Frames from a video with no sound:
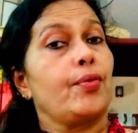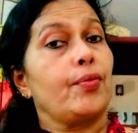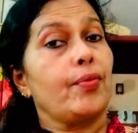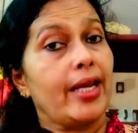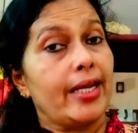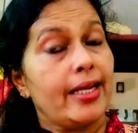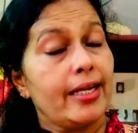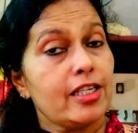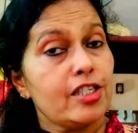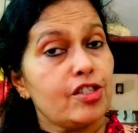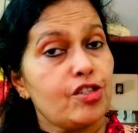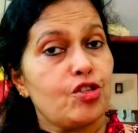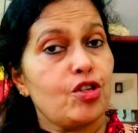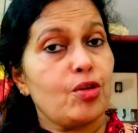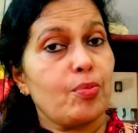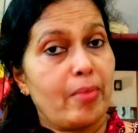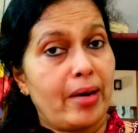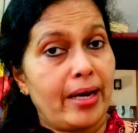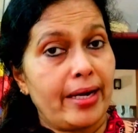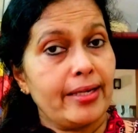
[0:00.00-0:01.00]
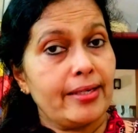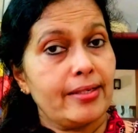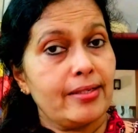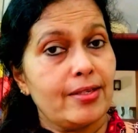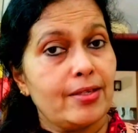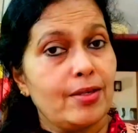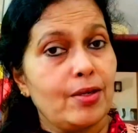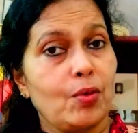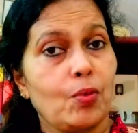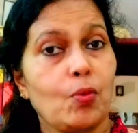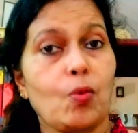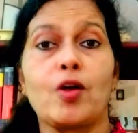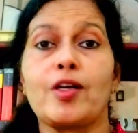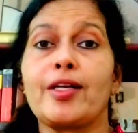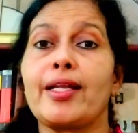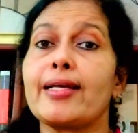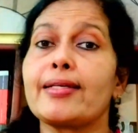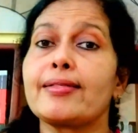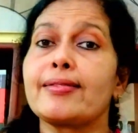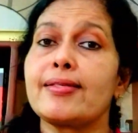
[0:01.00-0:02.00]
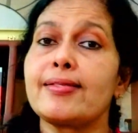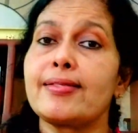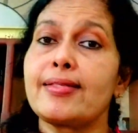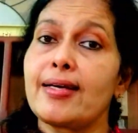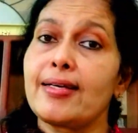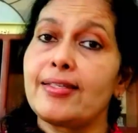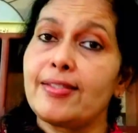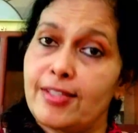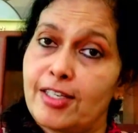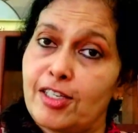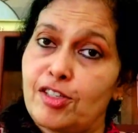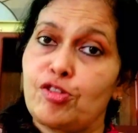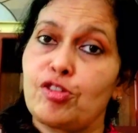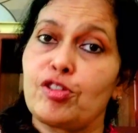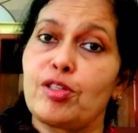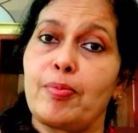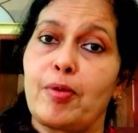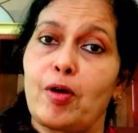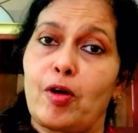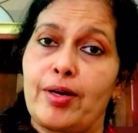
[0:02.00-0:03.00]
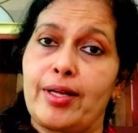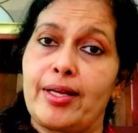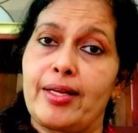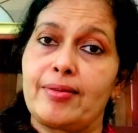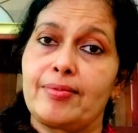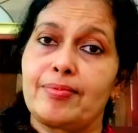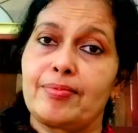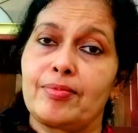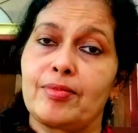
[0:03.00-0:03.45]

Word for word: Reading is to the mind what exercise is to the body.